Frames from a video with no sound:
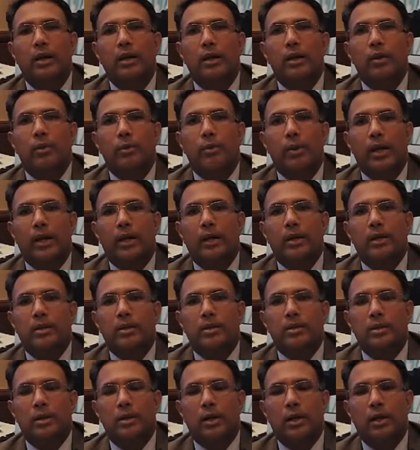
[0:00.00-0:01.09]

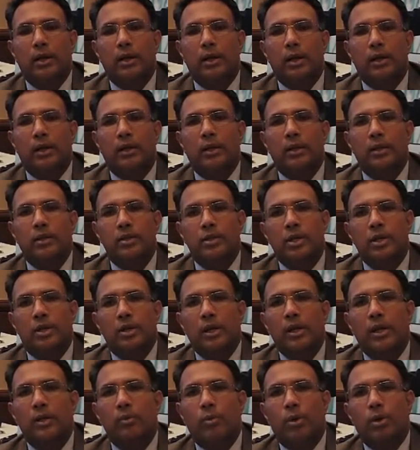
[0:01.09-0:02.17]
whereas in
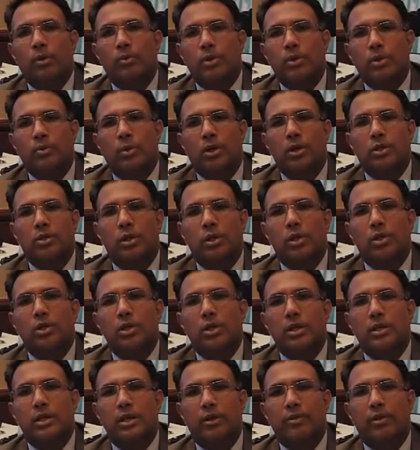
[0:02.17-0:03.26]
generally what solution
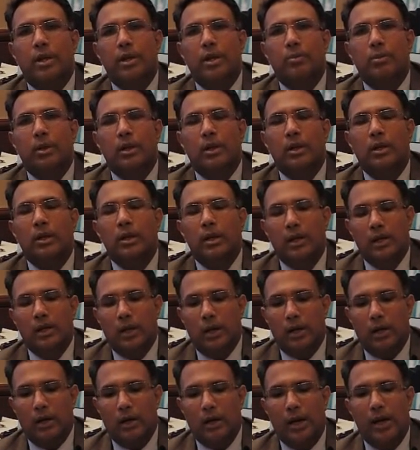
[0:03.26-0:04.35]
is available
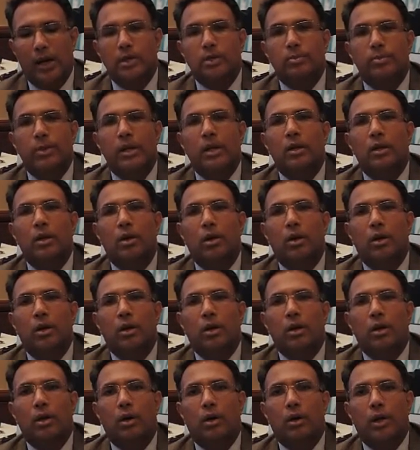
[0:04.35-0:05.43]
has been
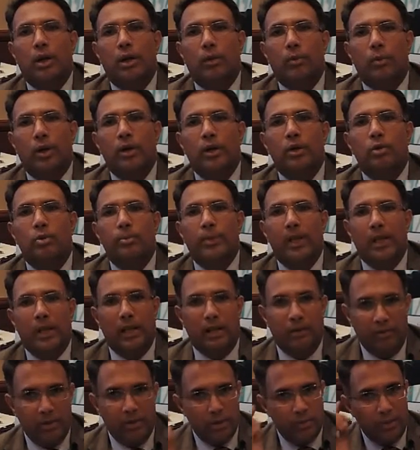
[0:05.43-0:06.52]
on a one-to-many,
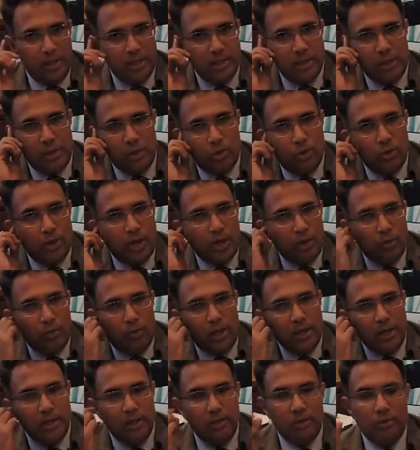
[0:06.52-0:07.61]
which means that you could have
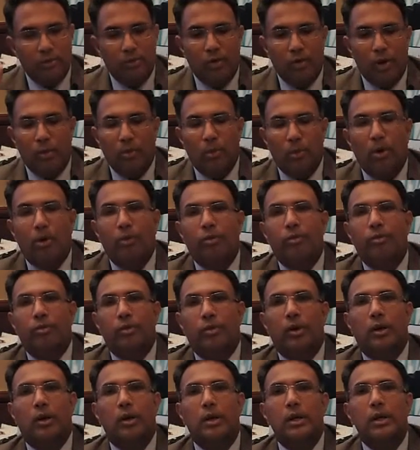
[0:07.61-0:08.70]
one form
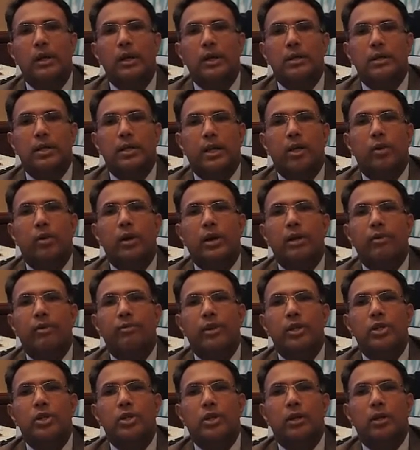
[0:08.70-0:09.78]
of security
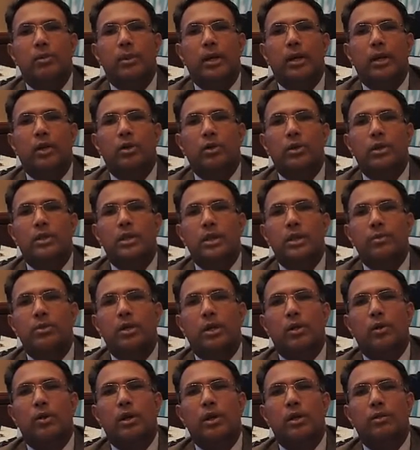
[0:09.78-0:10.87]
feature, but the same
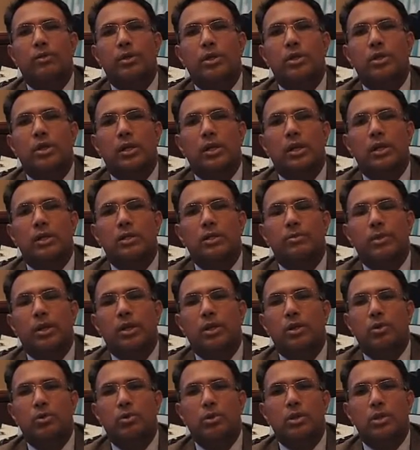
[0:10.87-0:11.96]
security feature is being
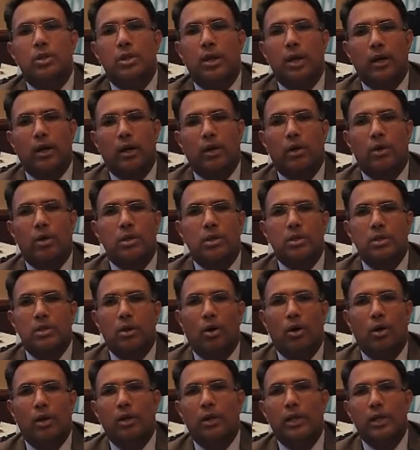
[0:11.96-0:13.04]
used across
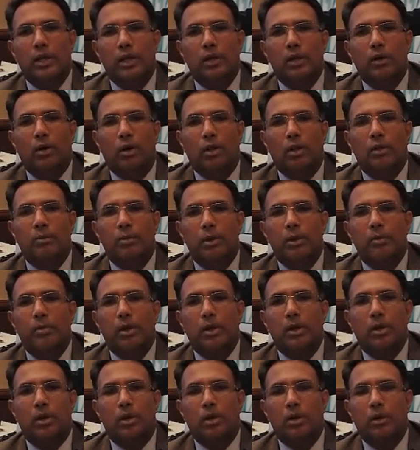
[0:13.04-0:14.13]
all the
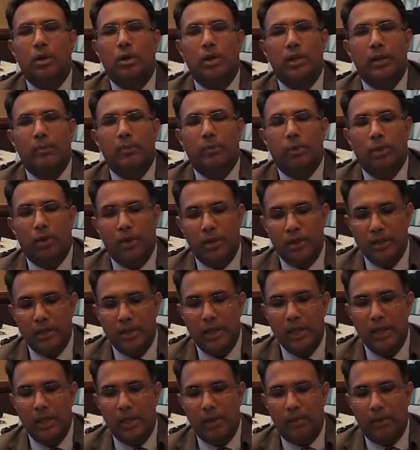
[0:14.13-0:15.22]
people, all the employees.
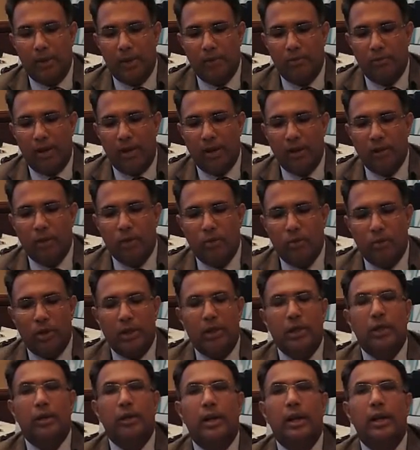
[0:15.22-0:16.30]
But in Vango, what
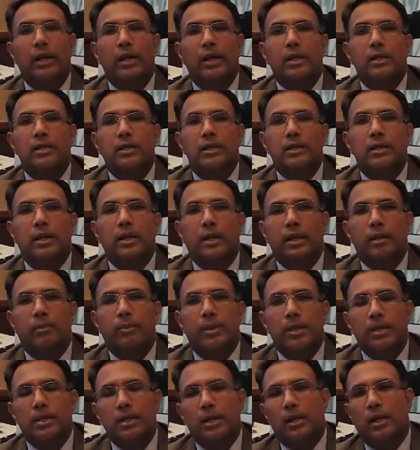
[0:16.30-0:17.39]
it really does is that it
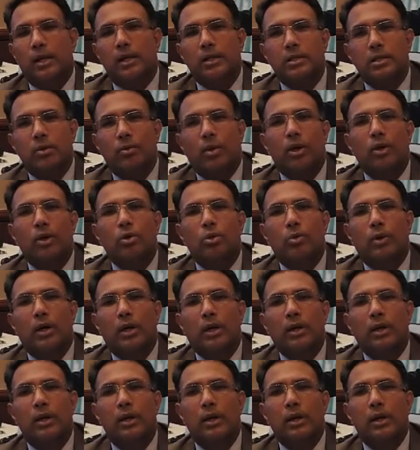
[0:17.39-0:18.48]
basically does a
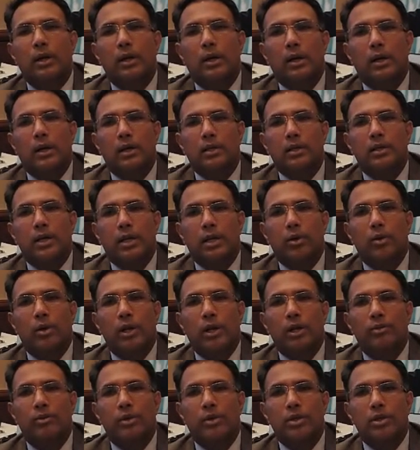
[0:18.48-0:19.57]
one-to-one
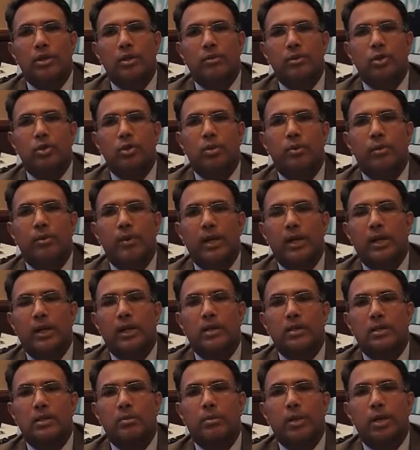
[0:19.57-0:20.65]
security feature, which could be very
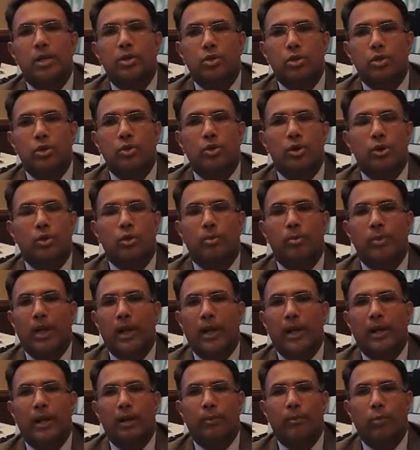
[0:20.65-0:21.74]
customized to you. It could be like
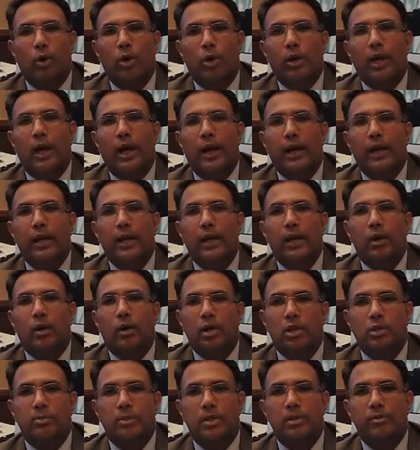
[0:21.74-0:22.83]
an employee ID or a
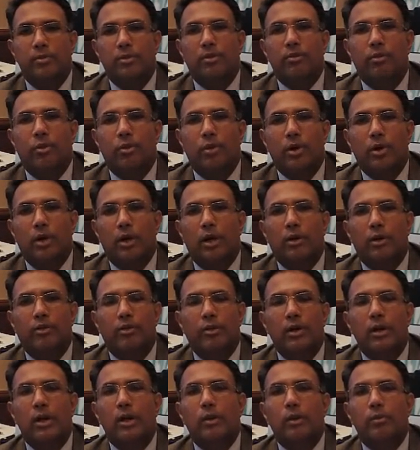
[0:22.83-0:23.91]
specific photograph,
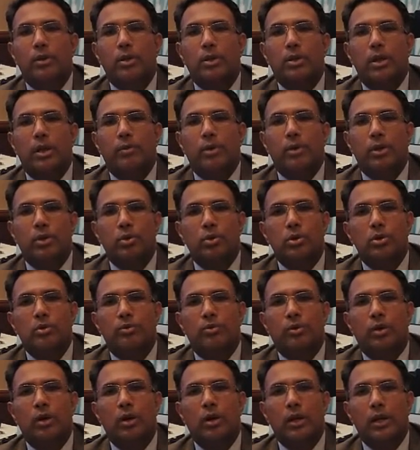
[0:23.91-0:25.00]
which can be used
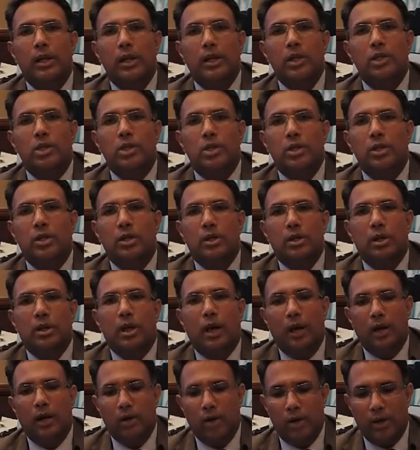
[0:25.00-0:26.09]
for each
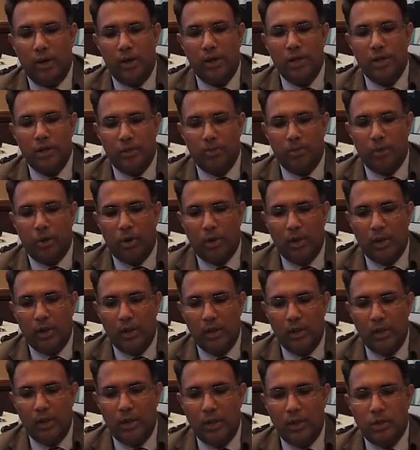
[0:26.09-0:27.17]
card or each employee.
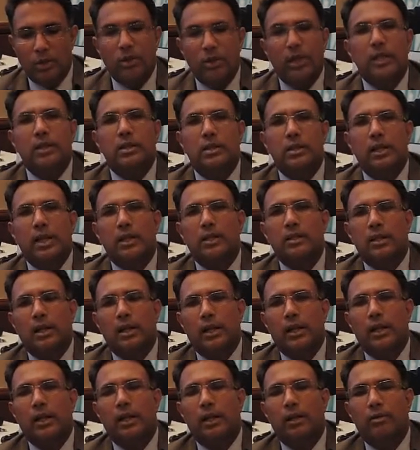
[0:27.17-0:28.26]
So that's
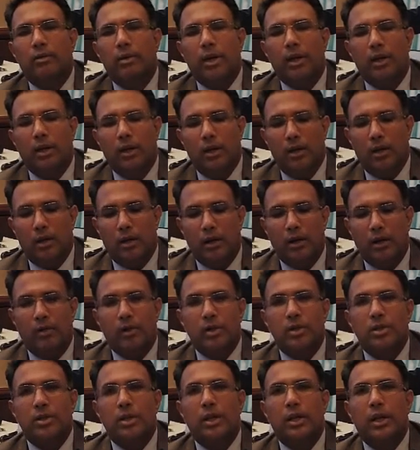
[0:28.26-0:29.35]
again a very
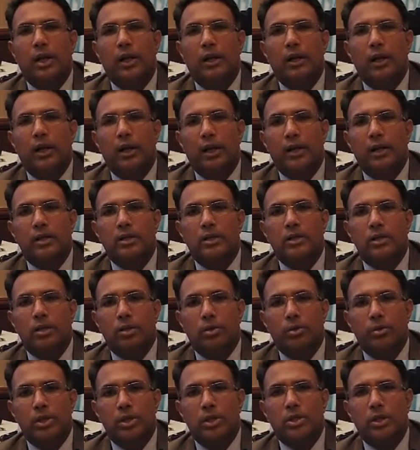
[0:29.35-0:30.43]
interesting and a latest
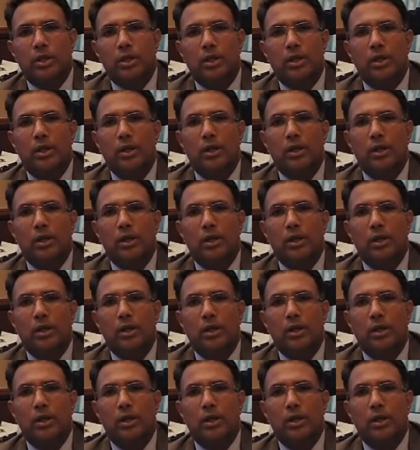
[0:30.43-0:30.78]
innovation